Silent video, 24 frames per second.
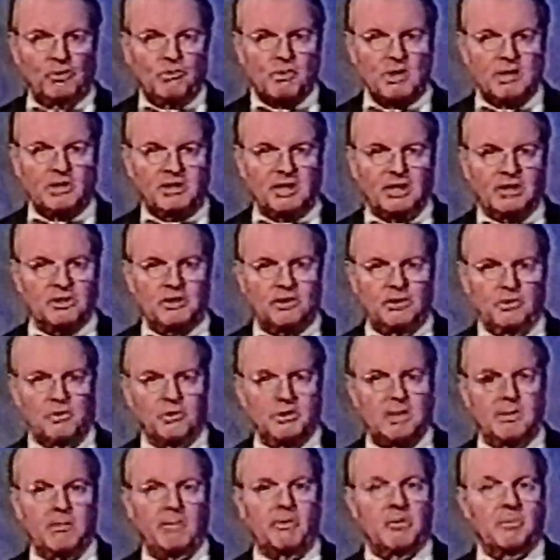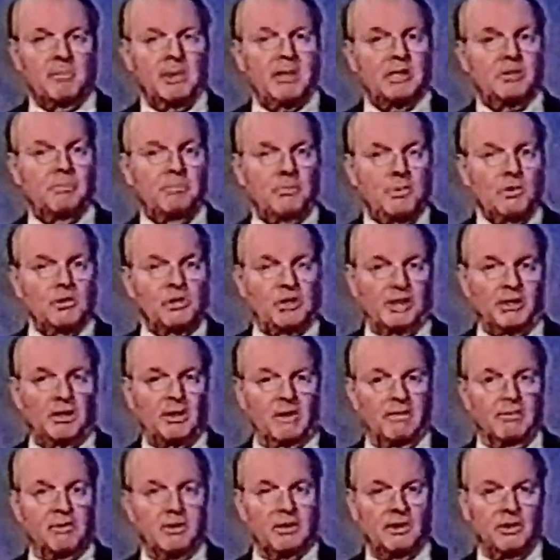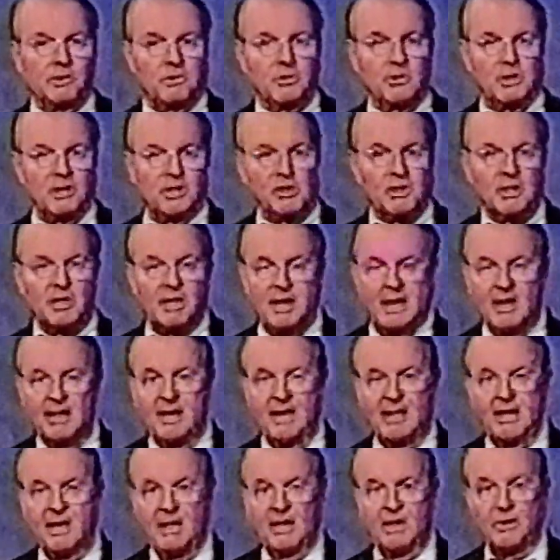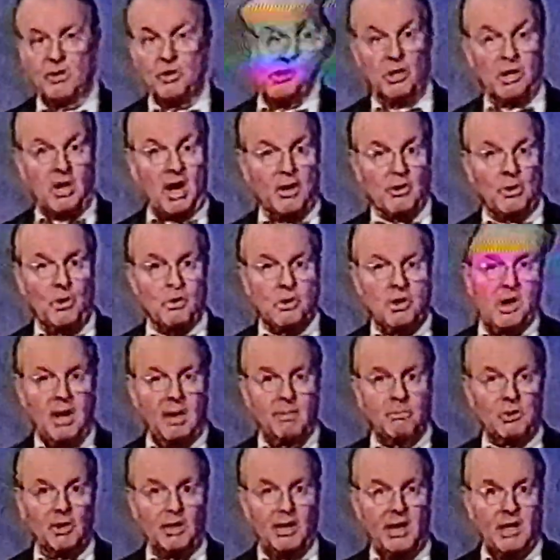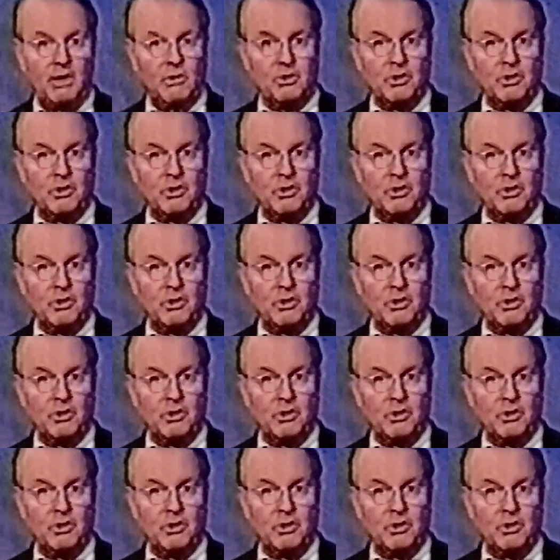treats us to some of the best music of the new season. The Chicago Cubs are now